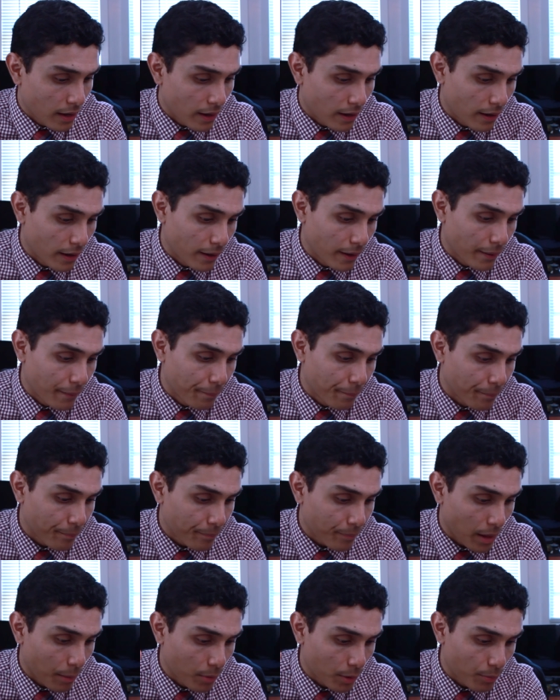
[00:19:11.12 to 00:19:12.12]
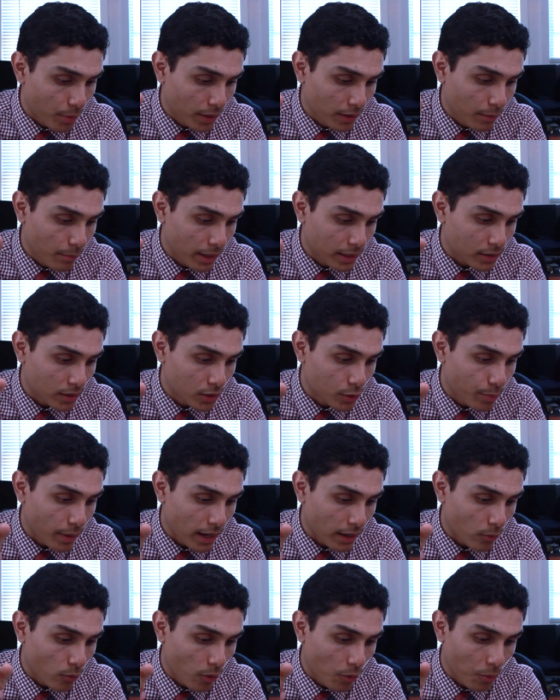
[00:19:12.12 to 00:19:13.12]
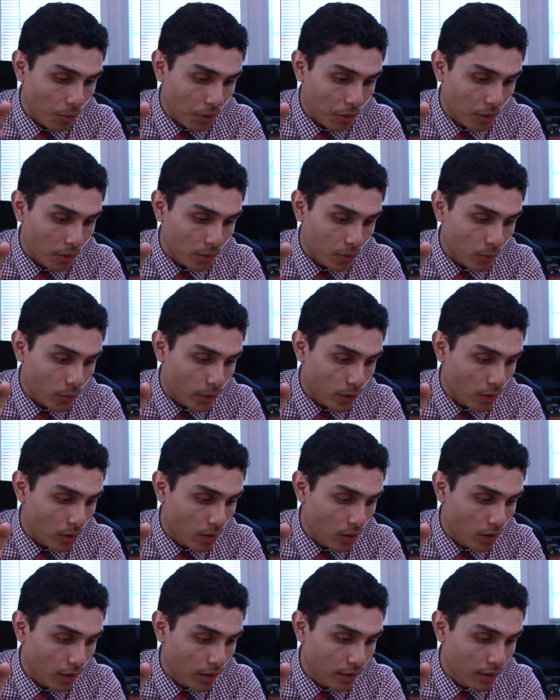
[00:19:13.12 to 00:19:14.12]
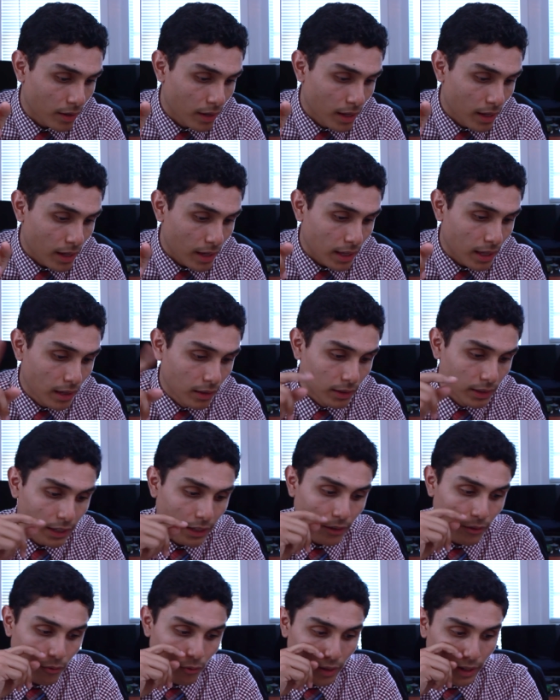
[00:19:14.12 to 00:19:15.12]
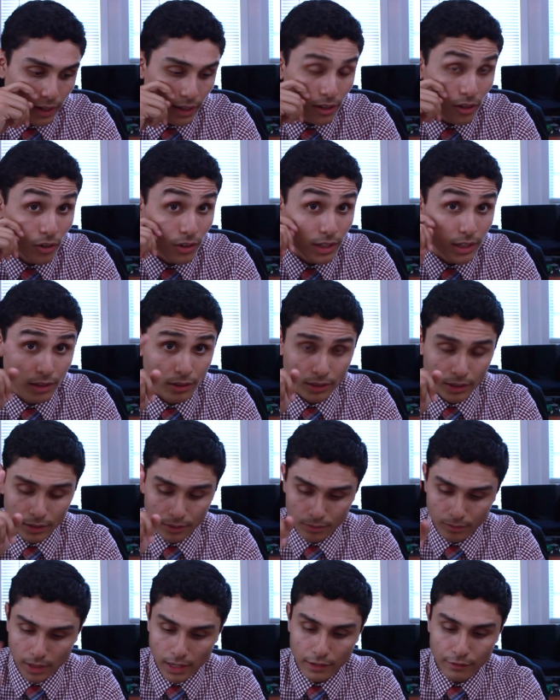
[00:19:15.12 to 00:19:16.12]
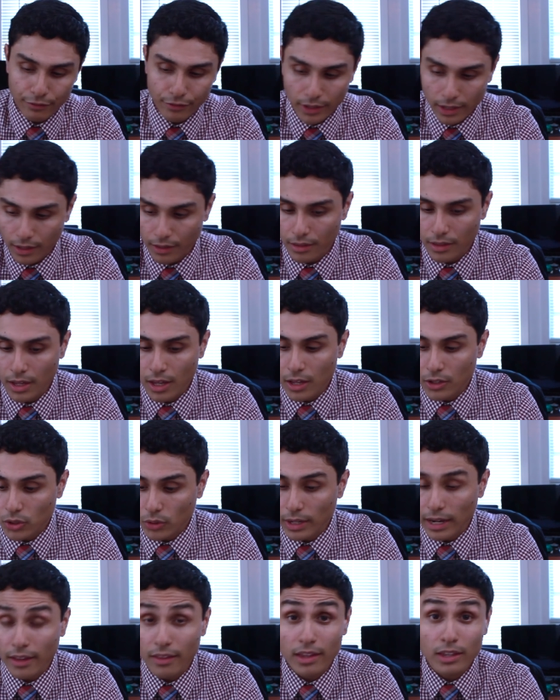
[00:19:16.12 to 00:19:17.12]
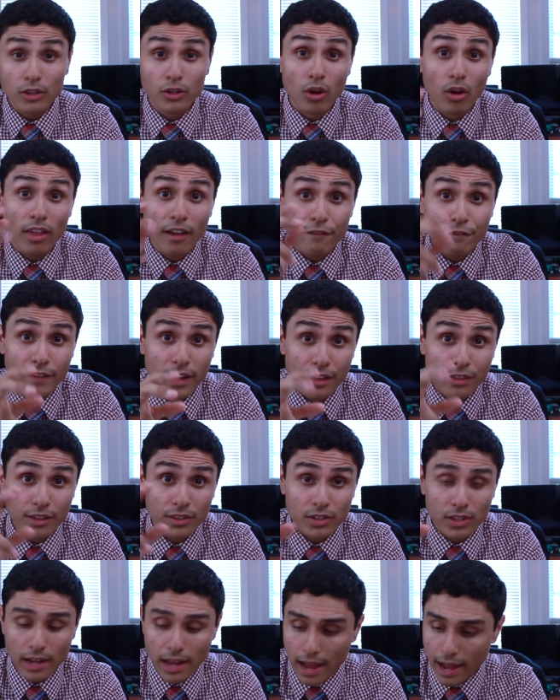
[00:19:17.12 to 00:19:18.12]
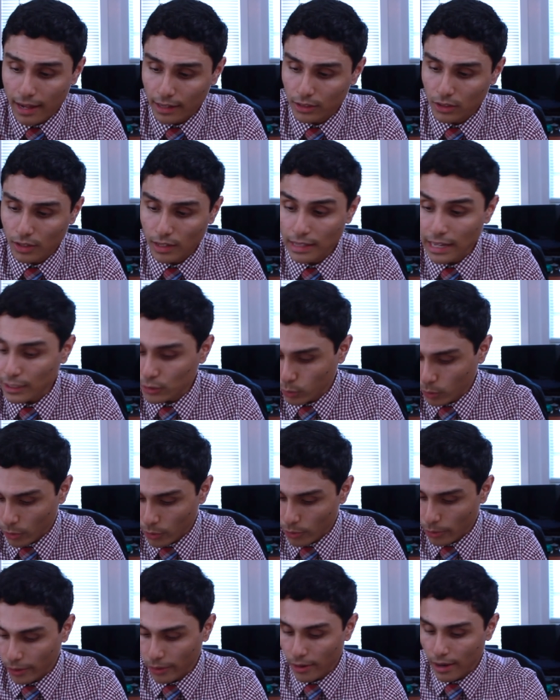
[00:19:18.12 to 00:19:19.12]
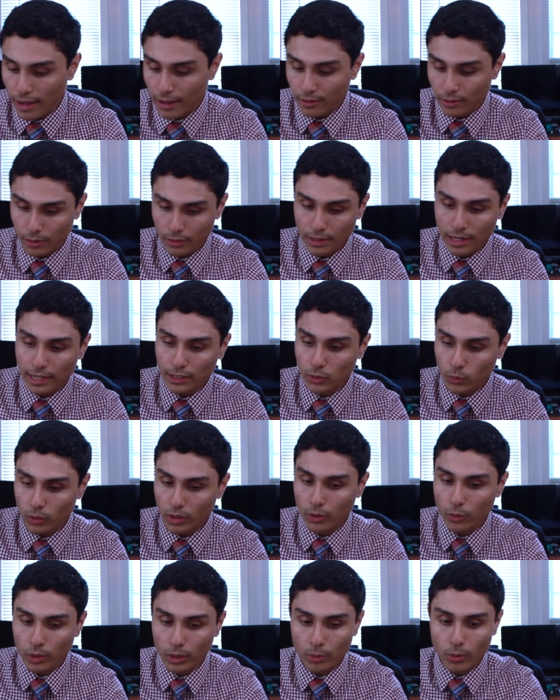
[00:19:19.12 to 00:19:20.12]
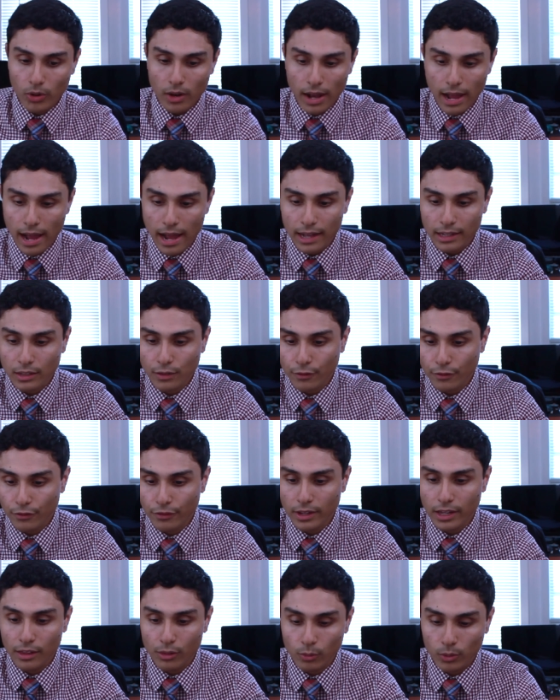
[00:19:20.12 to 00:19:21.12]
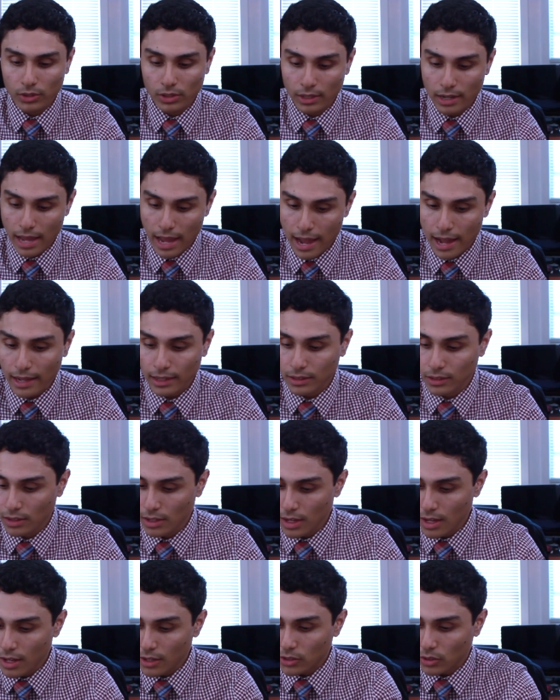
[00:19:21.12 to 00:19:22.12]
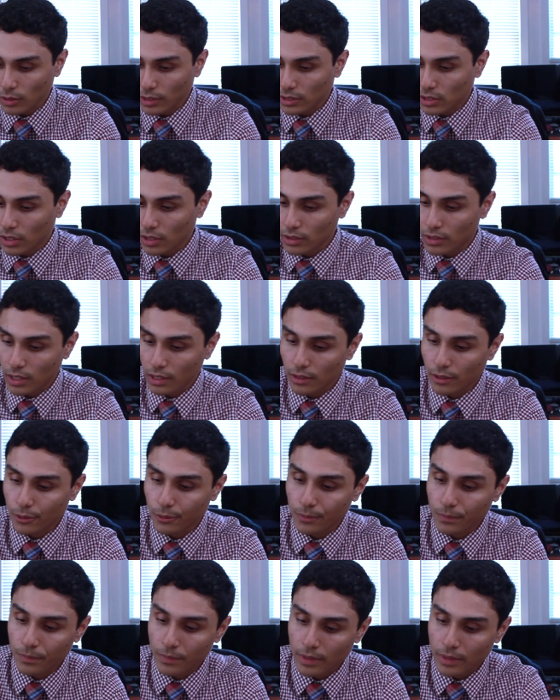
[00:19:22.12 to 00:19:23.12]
Um, I'm gonna bring the message back. What were we on? We're on healing, right? On healing and faith. So now that you know that faith is an act, that's where we were at. That's where we were at. Faith was an act. So let's continue.